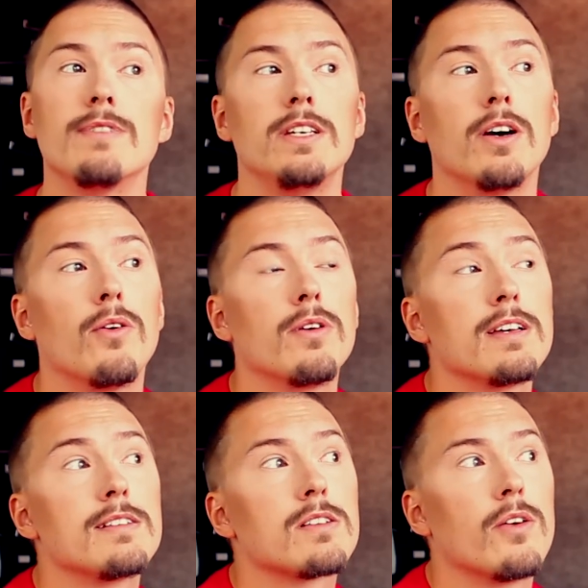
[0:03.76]
video
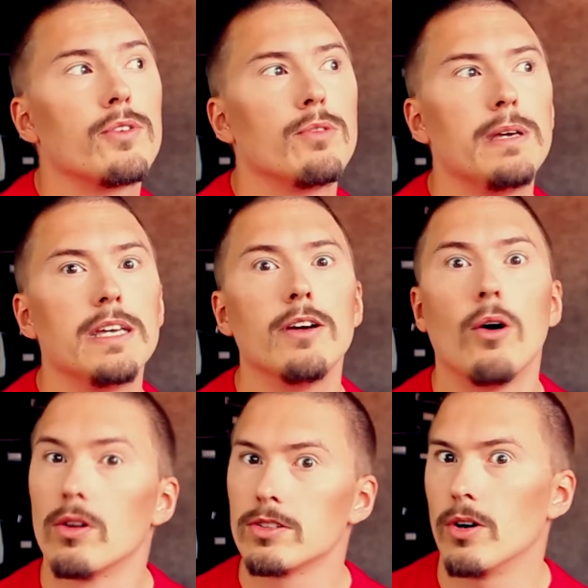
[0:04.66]
is going to be
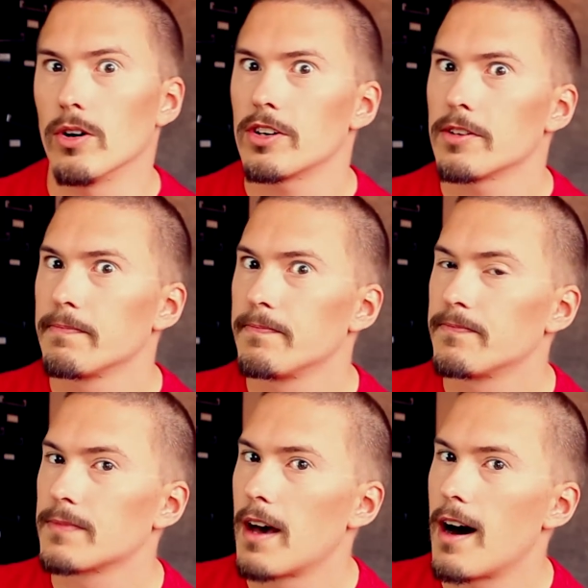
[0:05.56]
all talk.
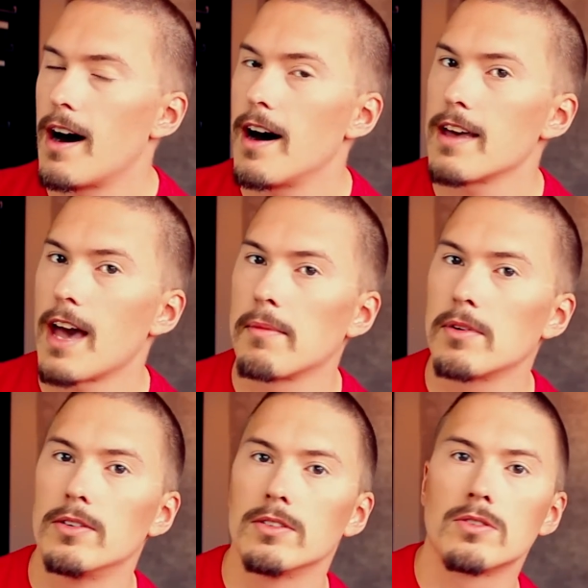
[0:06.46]
I am
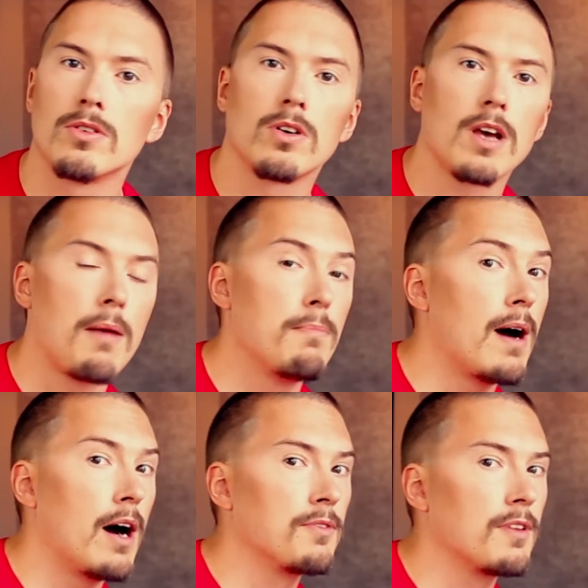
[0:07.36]
going to talk
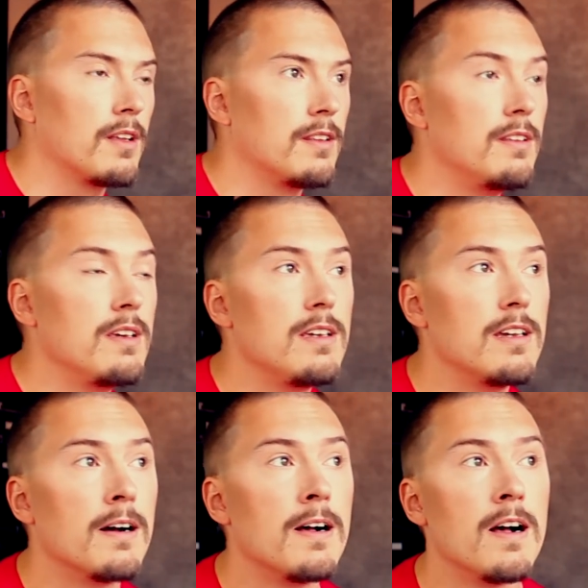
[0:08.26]
about
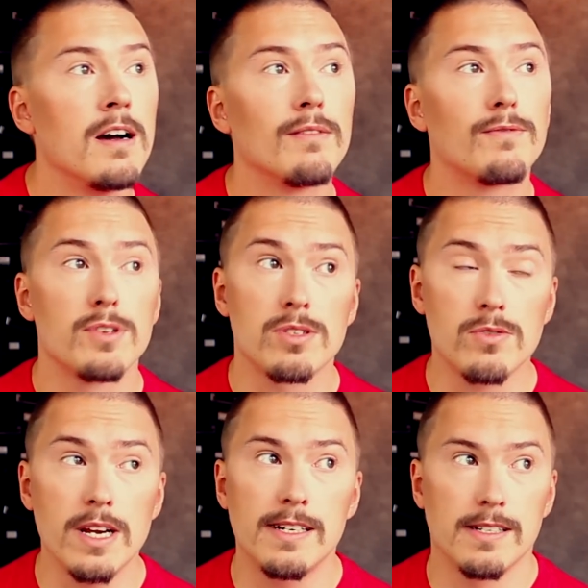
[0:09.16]
the
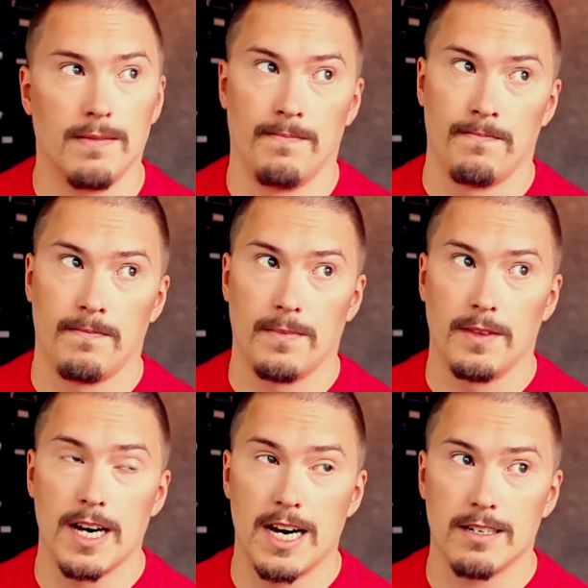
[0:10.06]
frustration
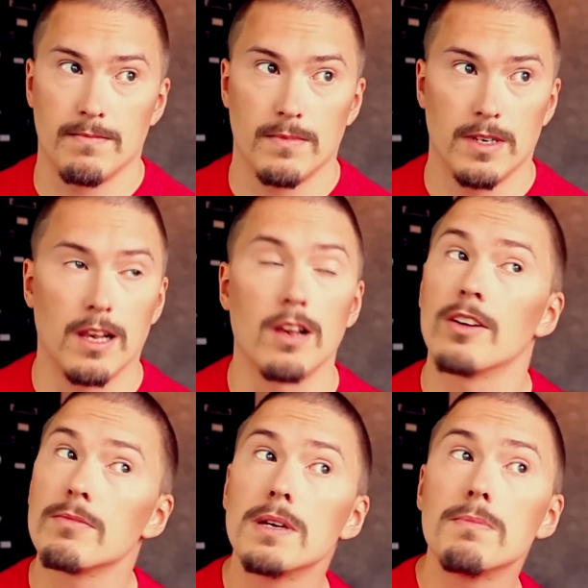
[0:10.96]
that a
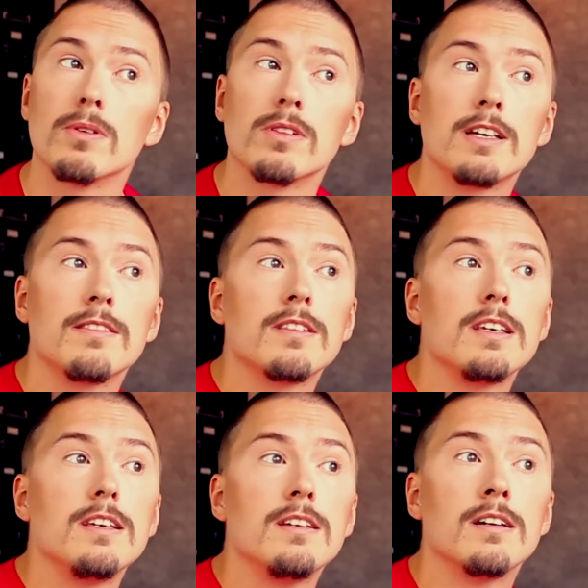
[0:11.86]
lot of people in
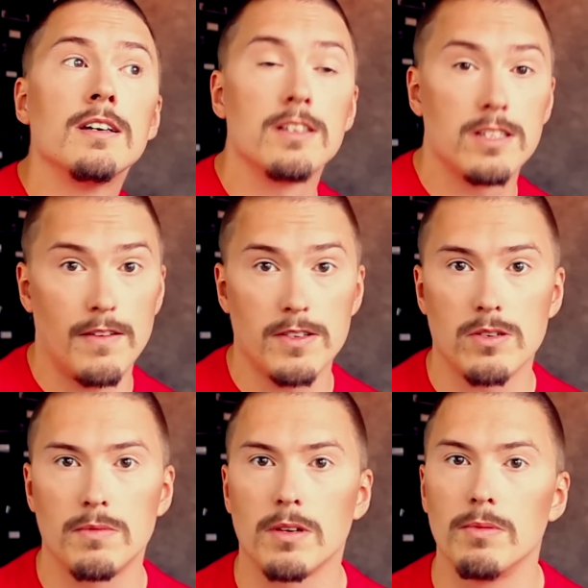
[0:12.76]
the
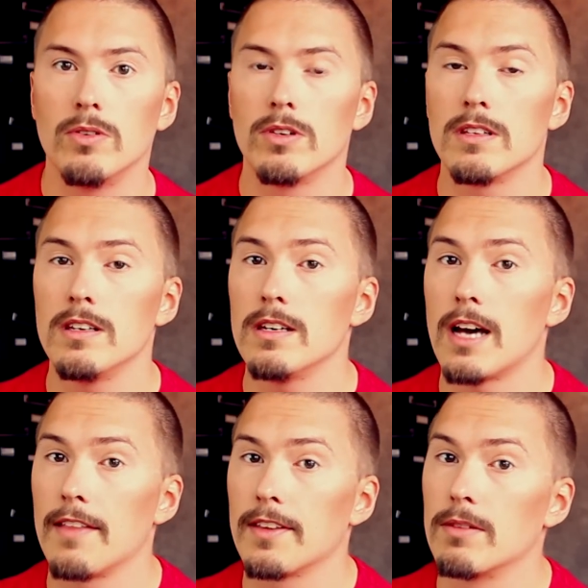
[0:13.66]
JavaScript community
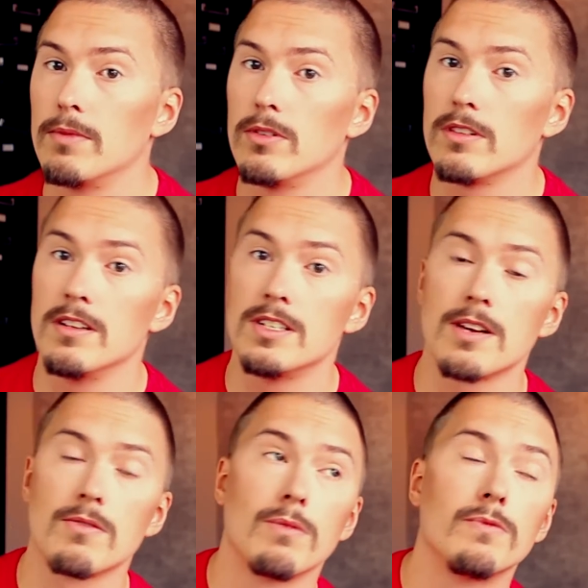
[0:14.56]
and the community in
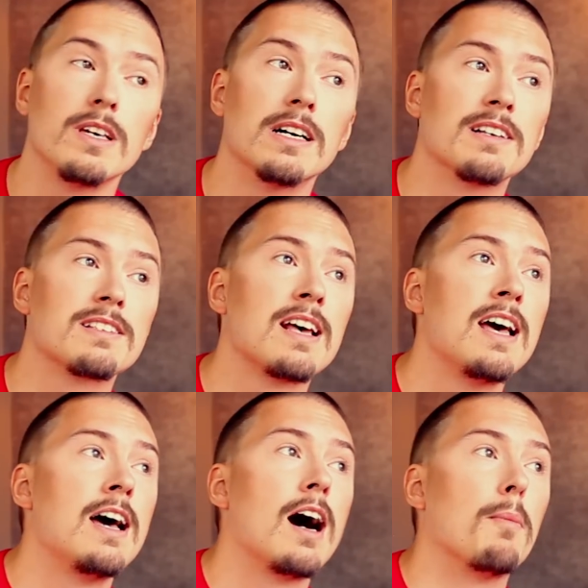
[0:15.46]
general feels
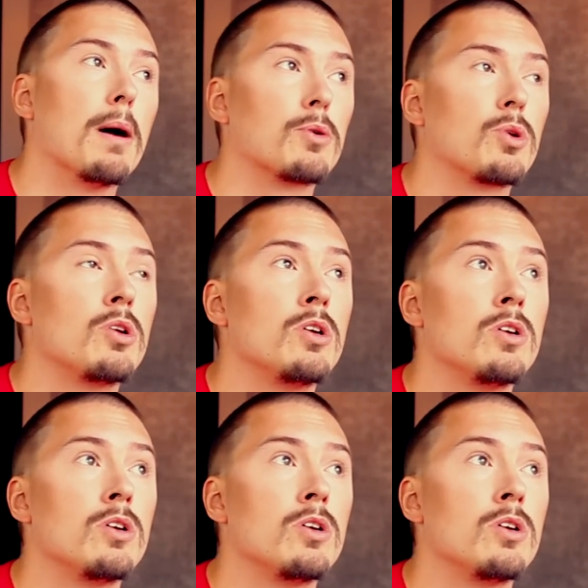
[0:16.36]
about